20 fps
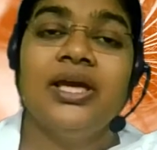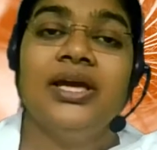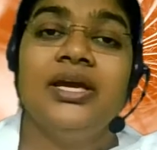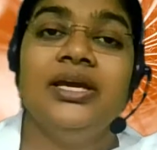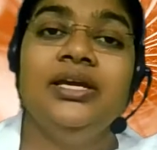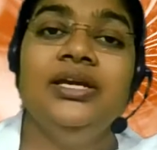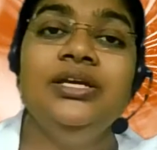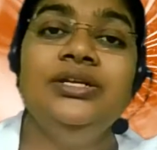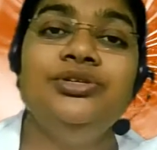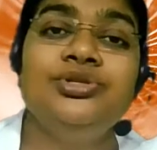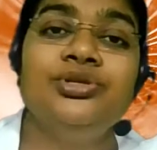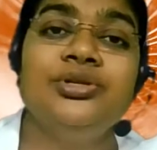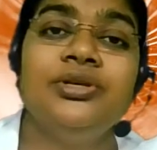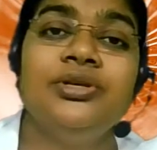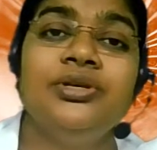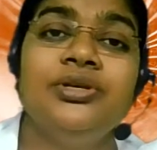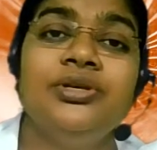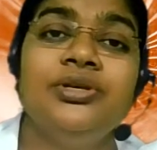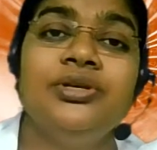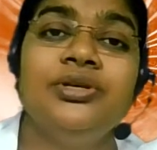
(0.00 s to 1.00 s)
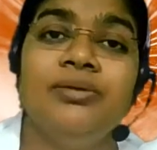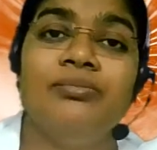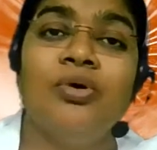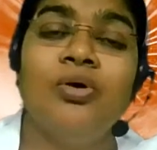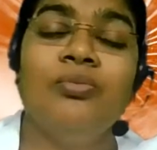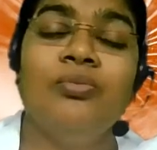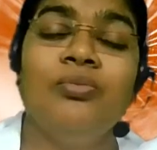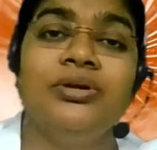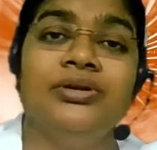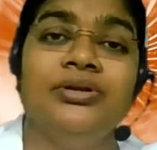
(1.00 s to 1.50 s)
Each and every
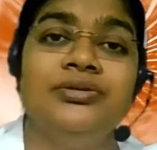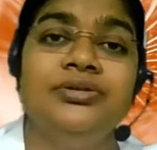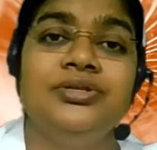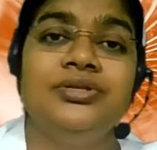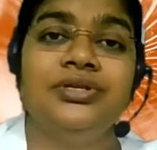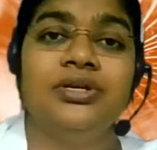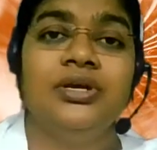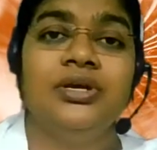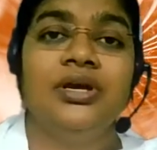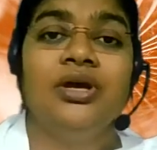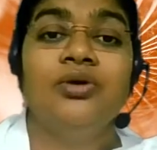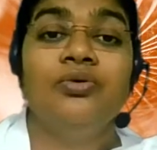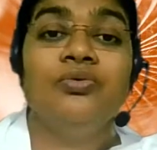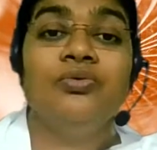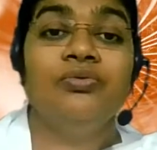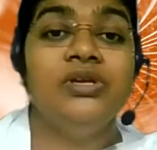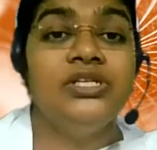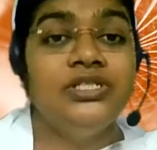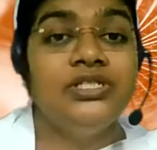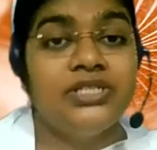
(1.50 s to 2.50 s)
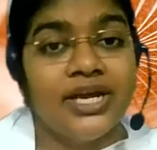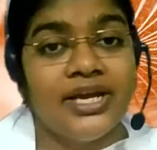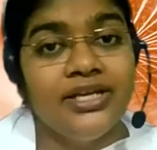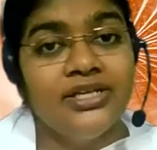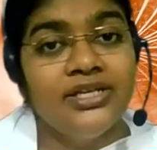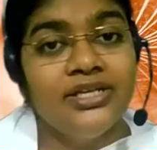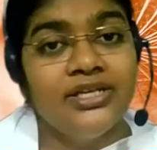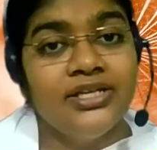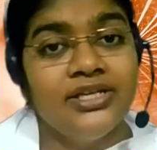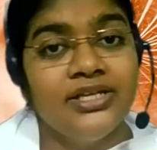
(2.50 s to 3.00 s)
moment will
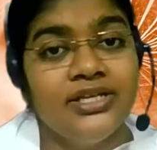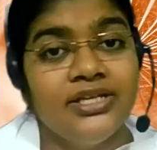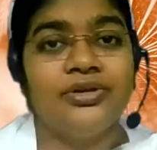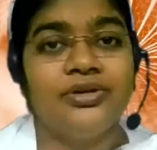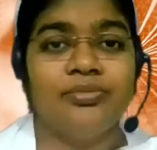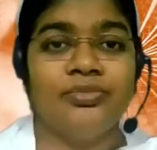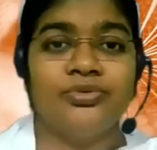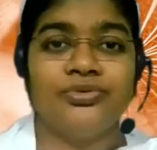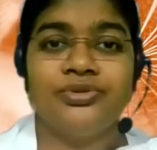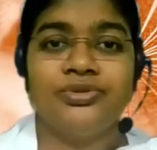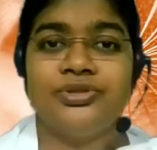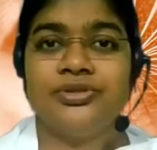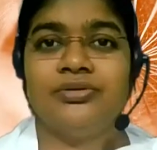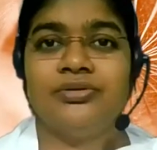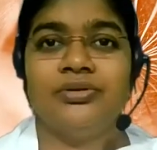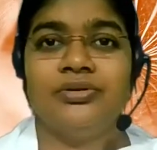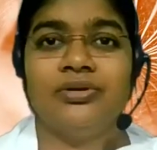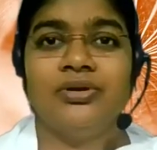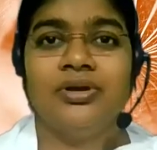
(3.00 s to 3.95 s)
change your emotion.